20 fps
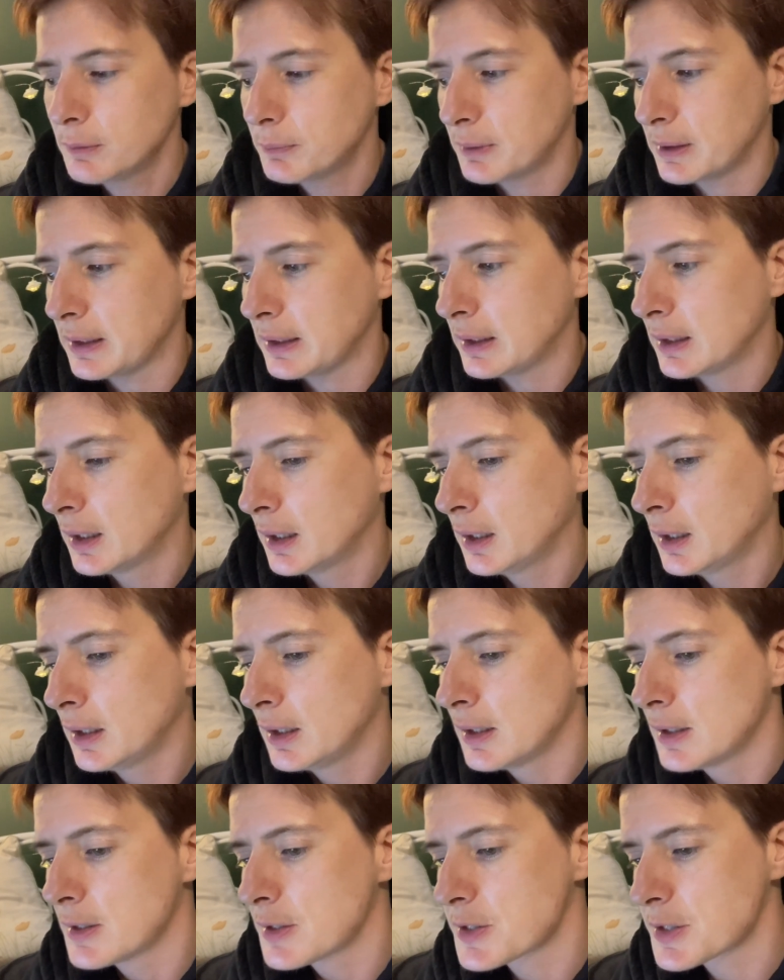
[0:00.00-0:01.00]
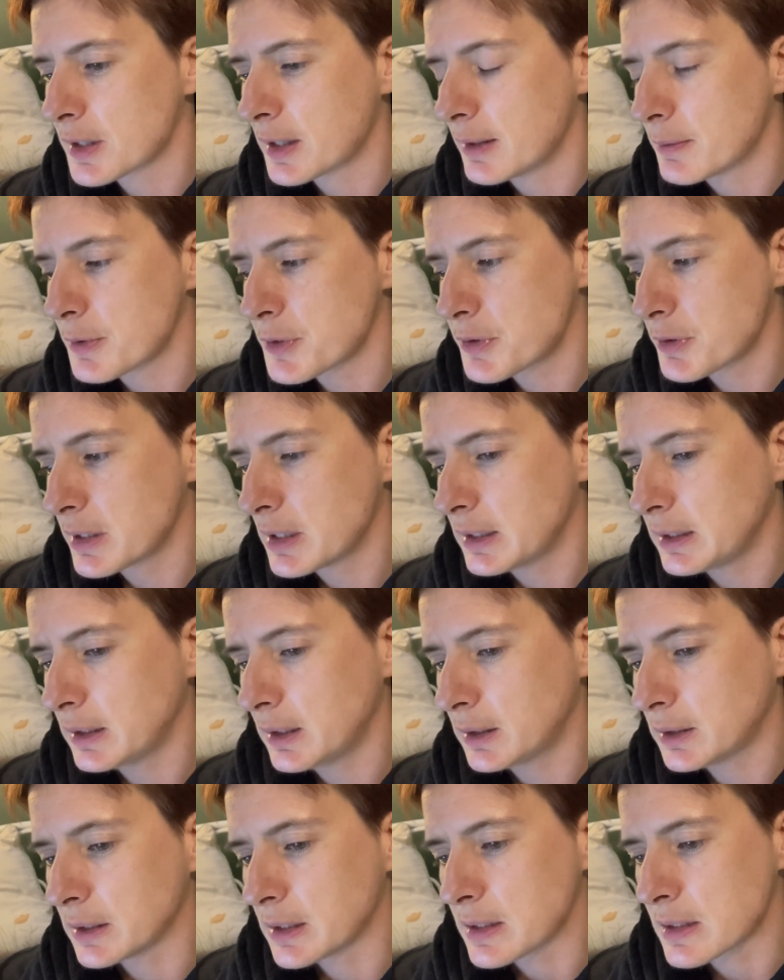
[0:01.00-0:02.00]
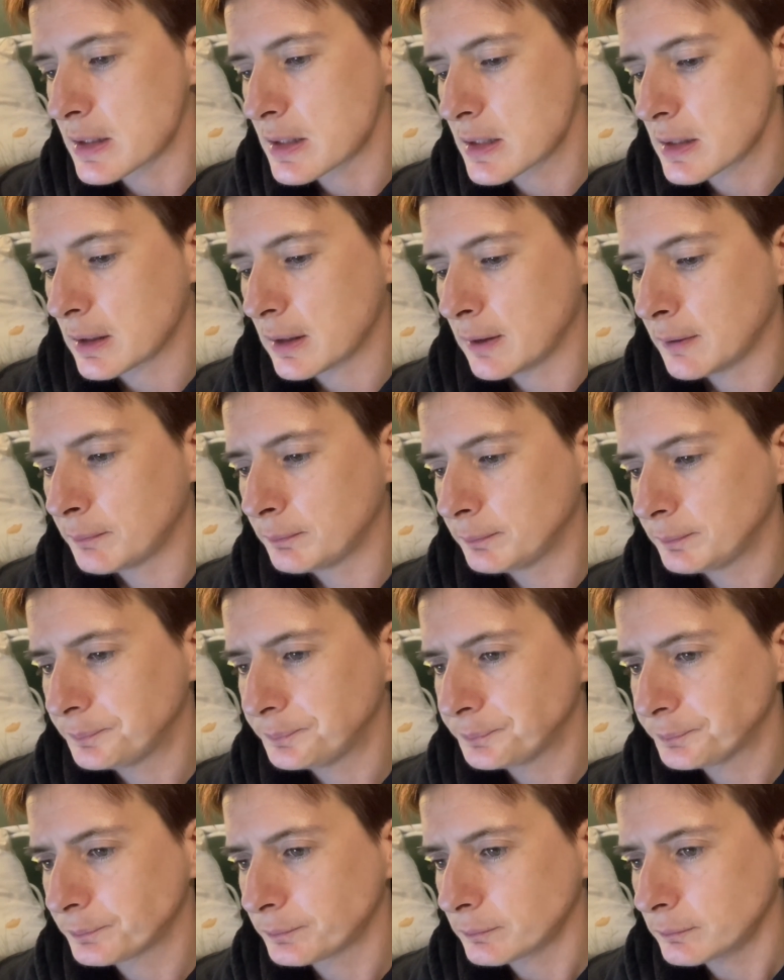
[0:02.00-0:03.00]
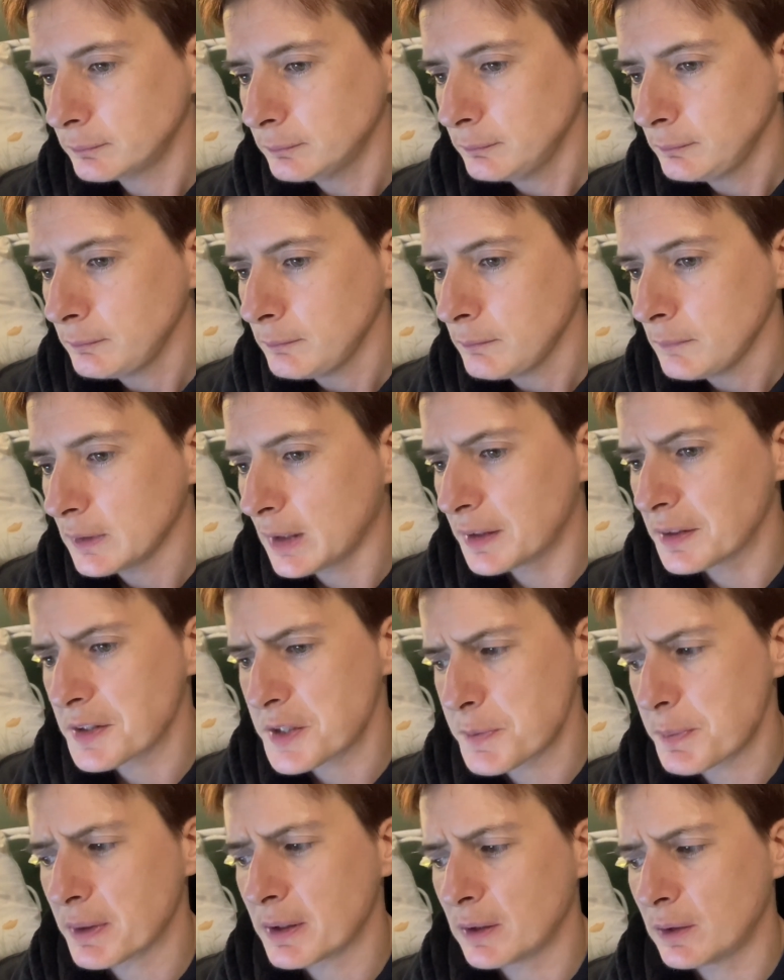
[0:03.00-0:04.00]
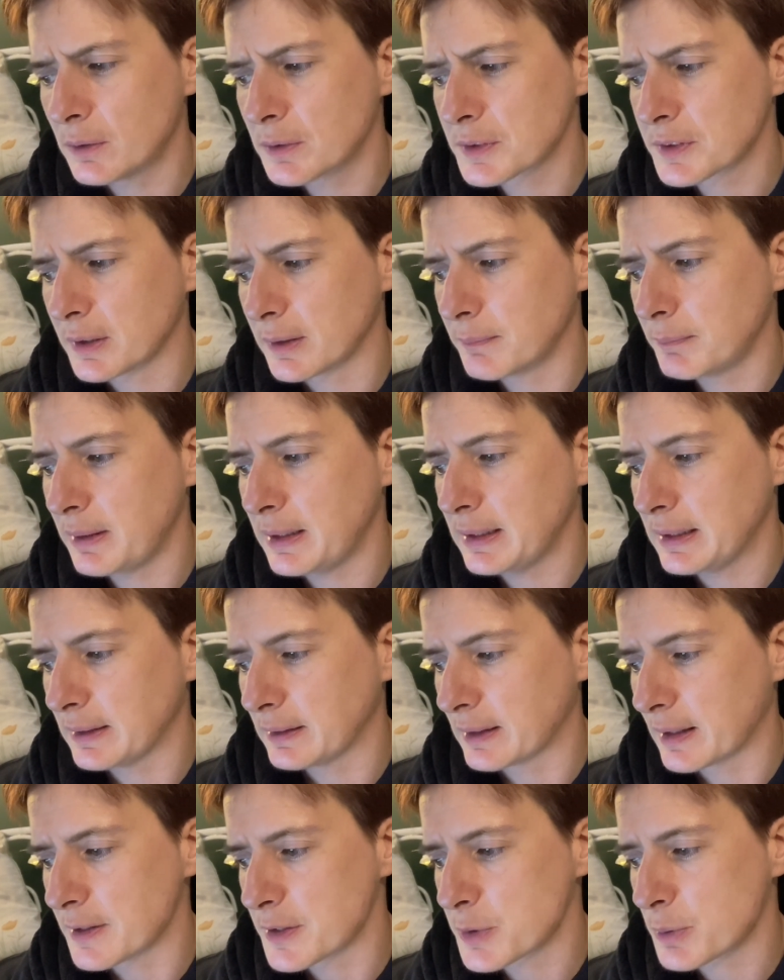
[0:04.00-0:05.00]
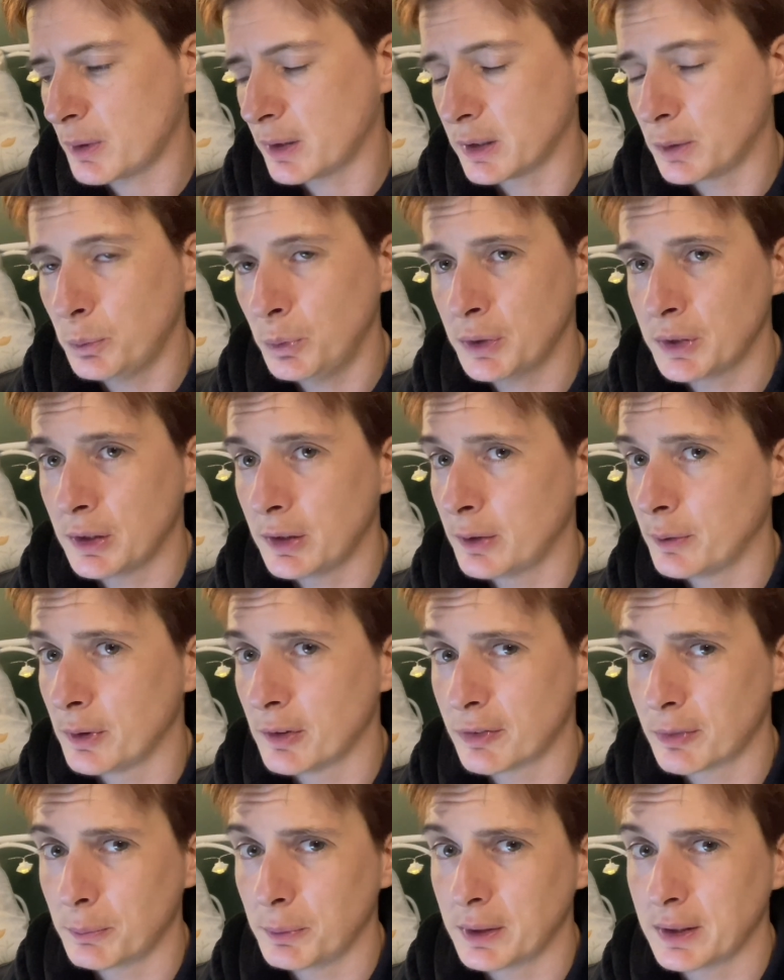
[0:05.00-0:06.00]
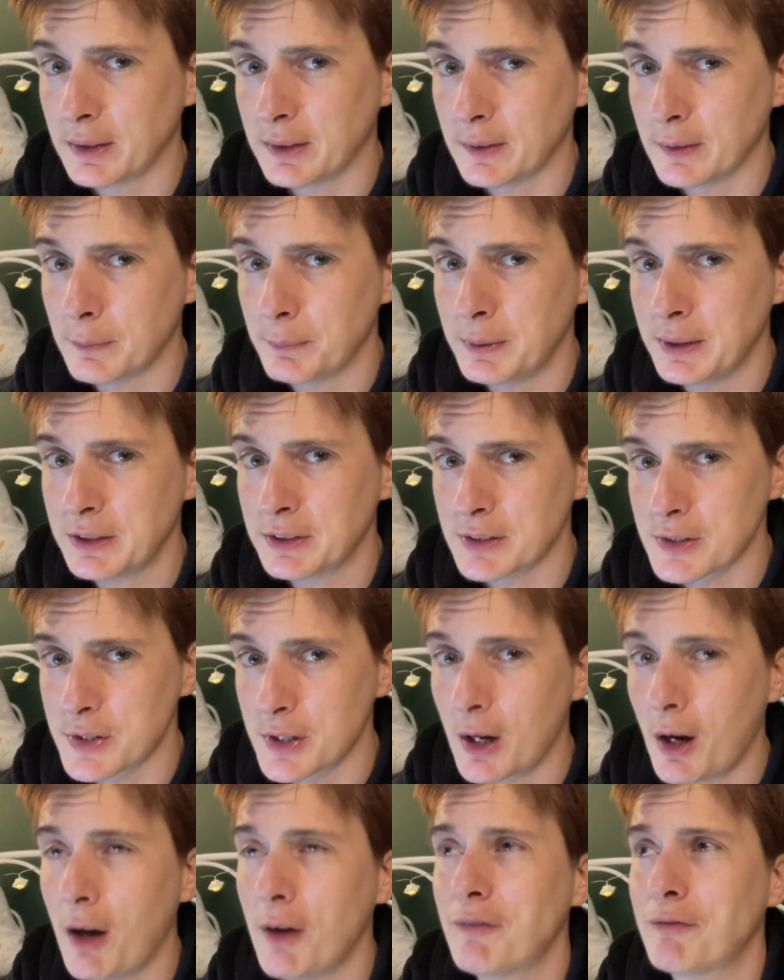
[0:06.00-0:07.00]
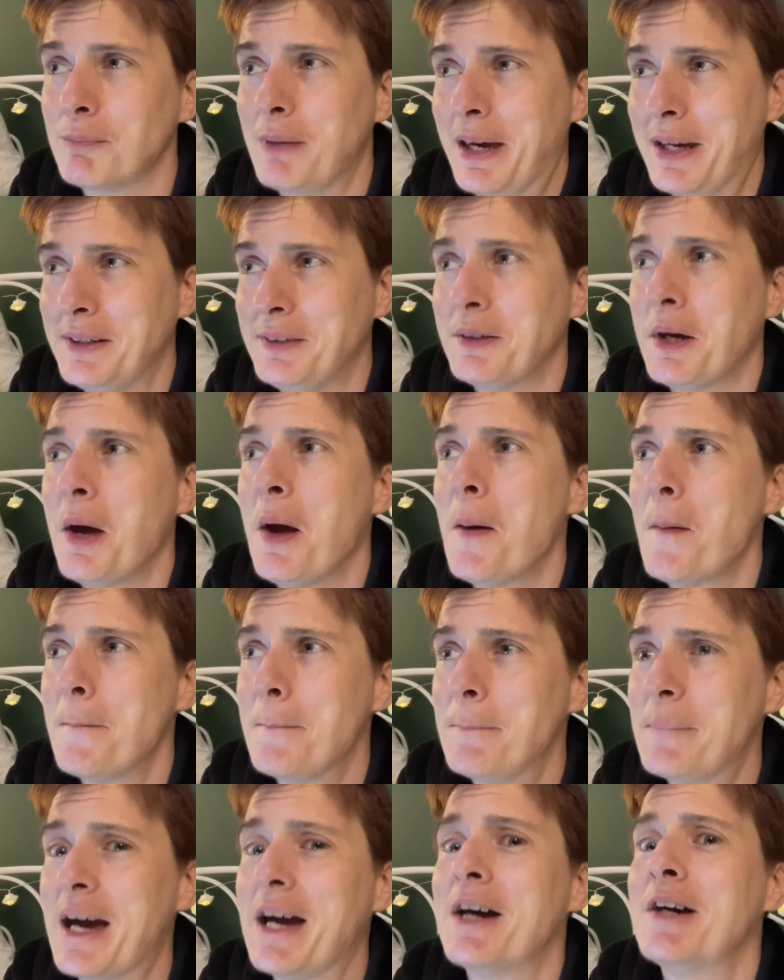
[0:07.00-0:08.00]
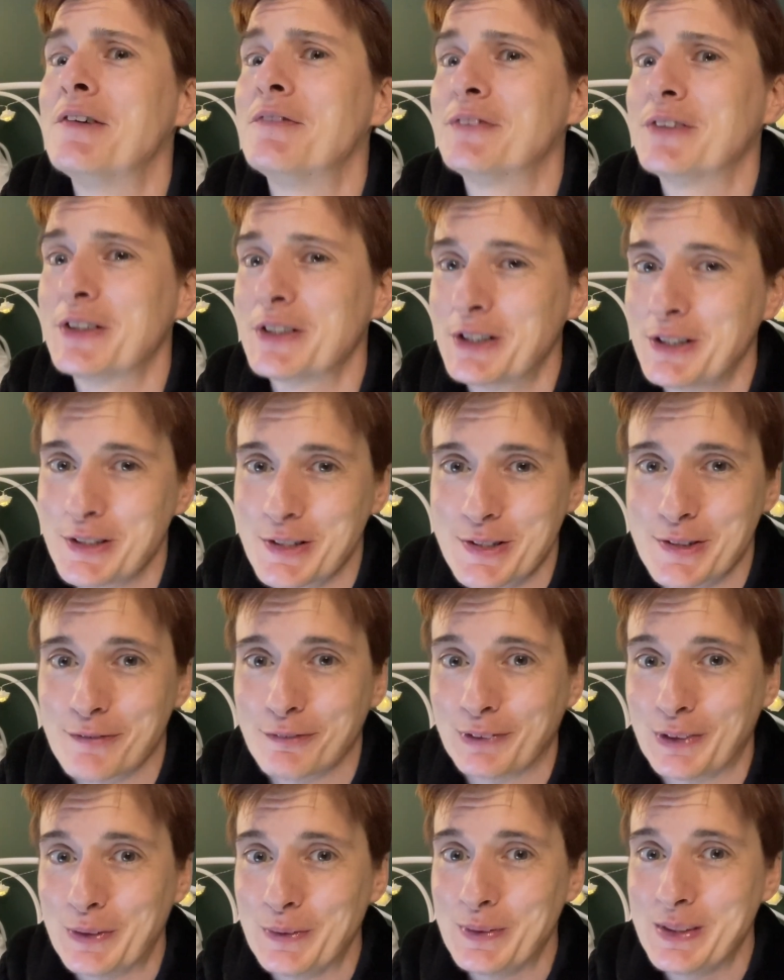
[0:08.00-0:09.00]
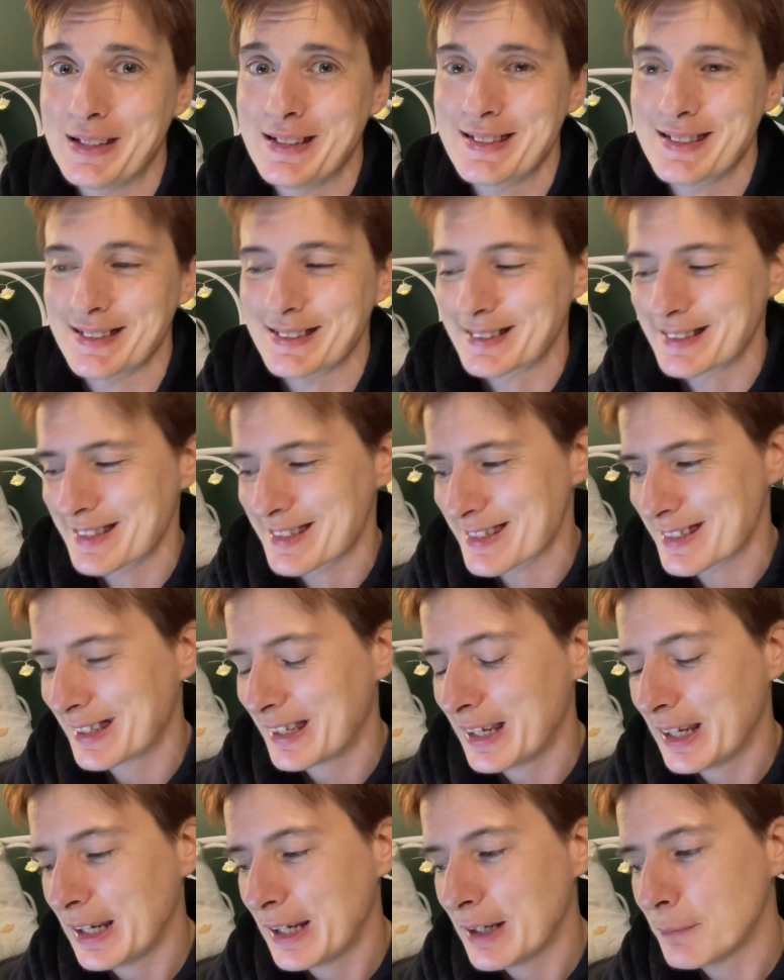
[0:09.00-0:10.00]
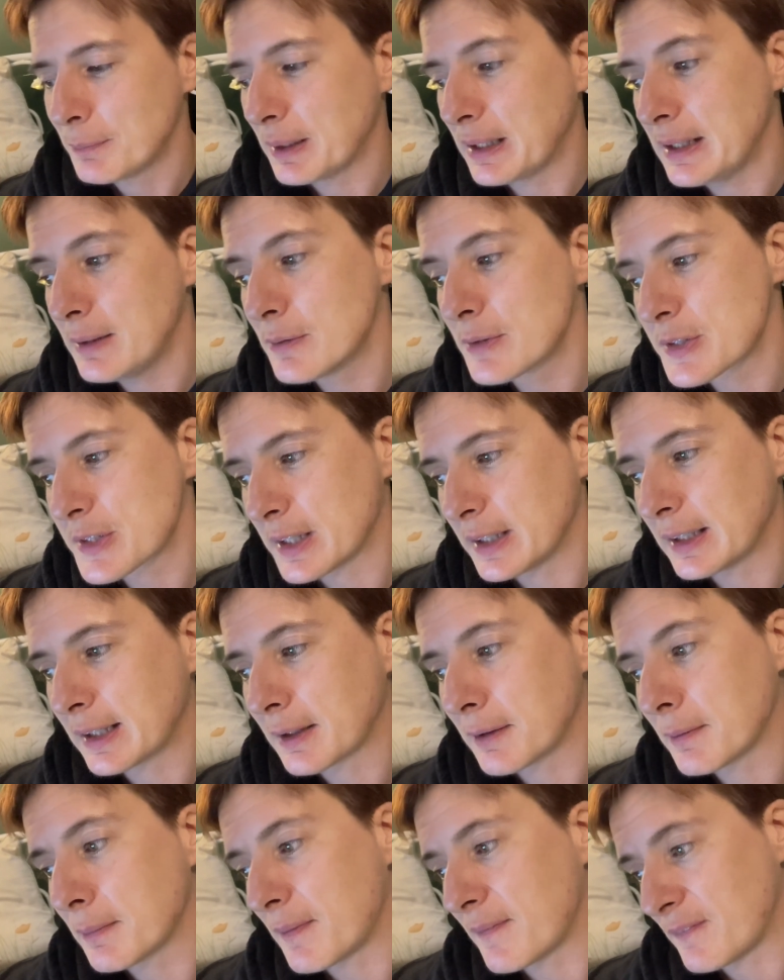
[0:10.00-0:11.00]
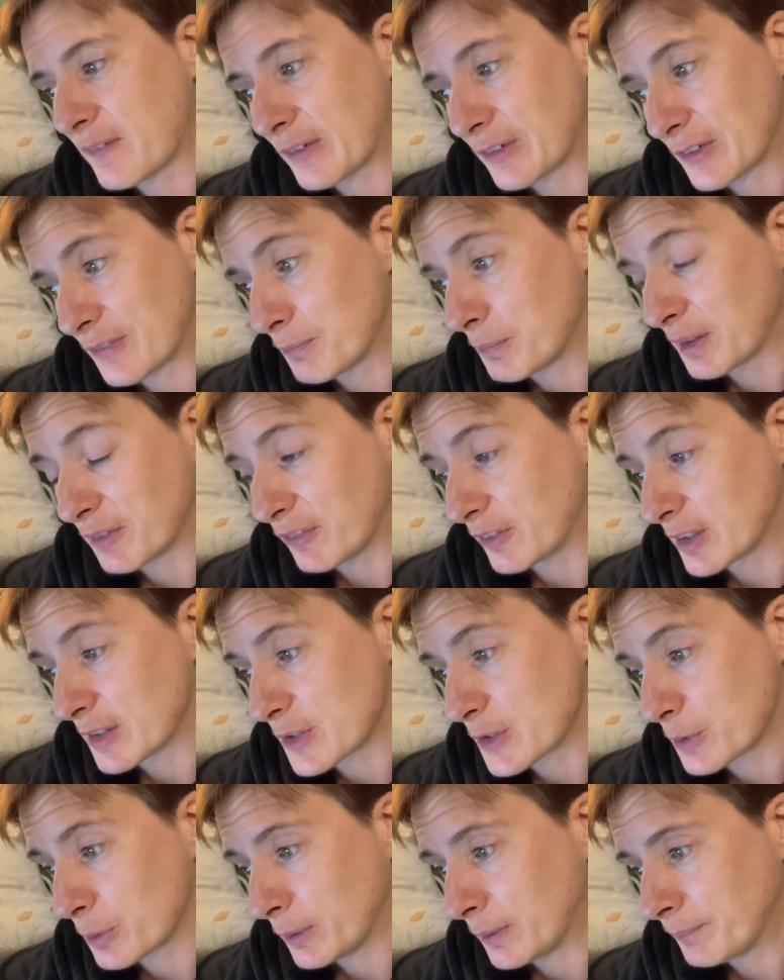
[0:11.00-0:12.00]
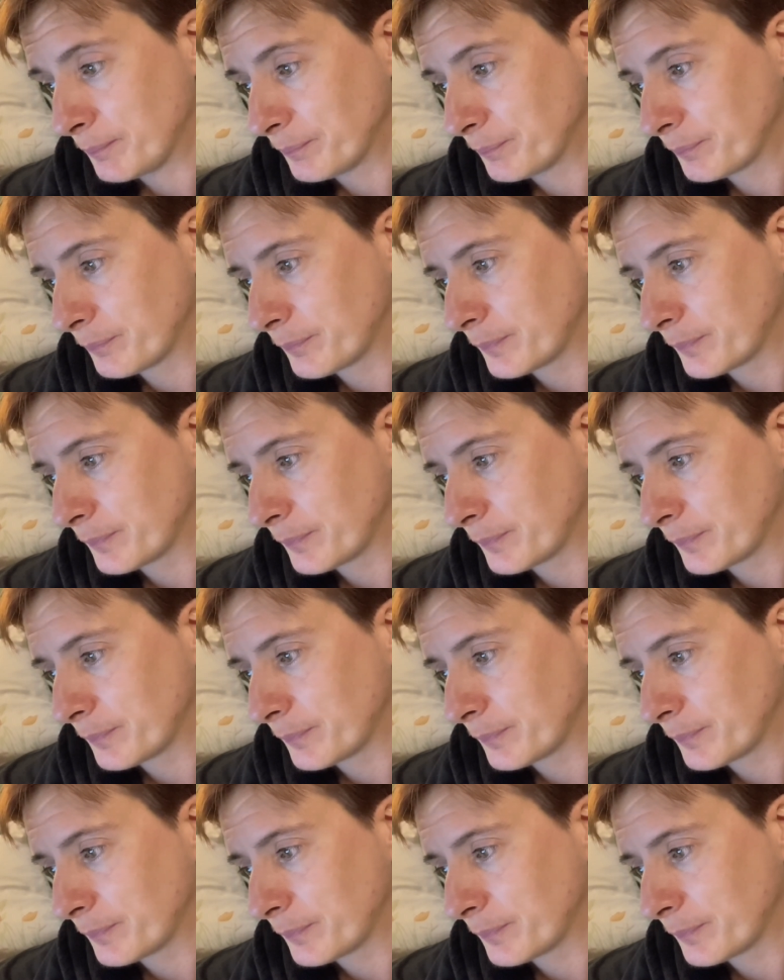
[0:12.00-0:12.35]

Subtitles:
me. So that was really nice. And I spent a long time making that as well. You wouldn't know it from looking at the pictures. I've made better versions of Loki since, but he was like my first one.